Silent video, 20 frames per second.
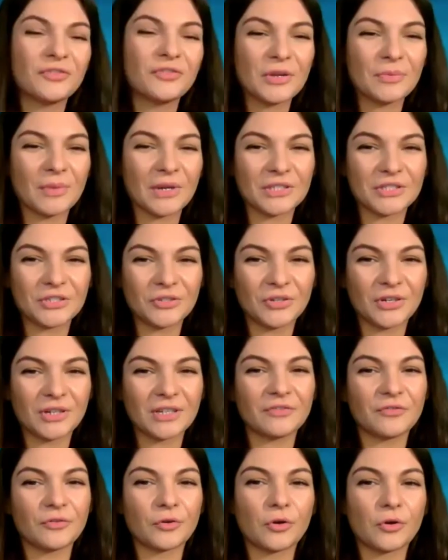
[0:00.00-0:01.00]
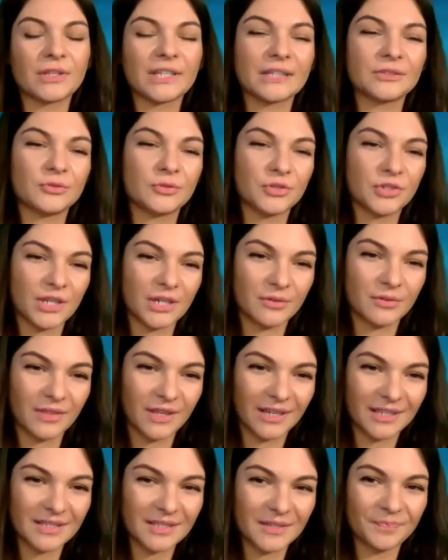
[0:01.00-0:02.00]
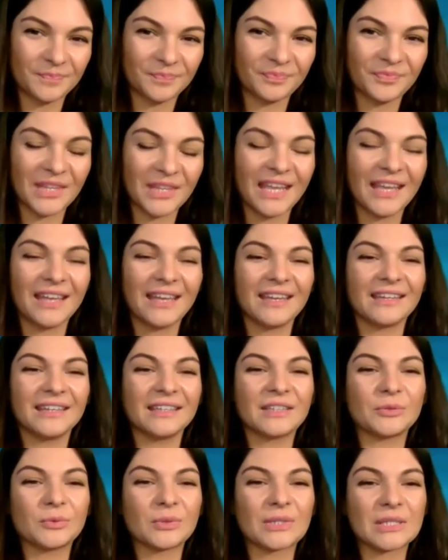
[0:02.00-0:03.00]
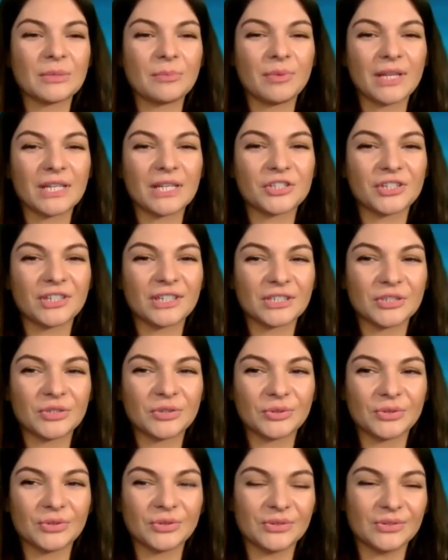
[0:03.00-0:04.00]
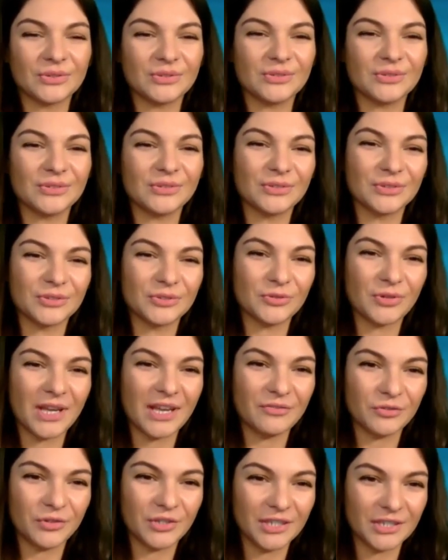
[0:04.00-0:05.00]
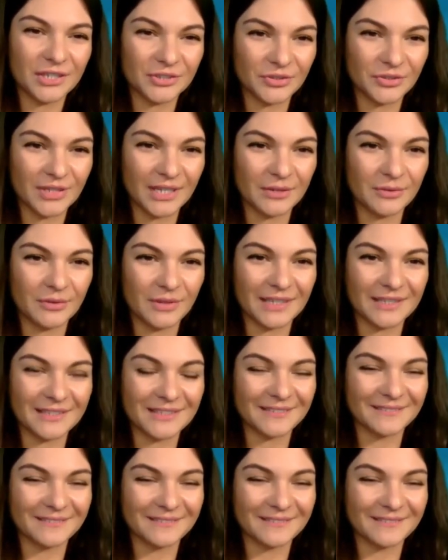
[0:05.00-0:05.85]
much, Georgi, for all that you shared with us. It was a pleasure to have you here today with us.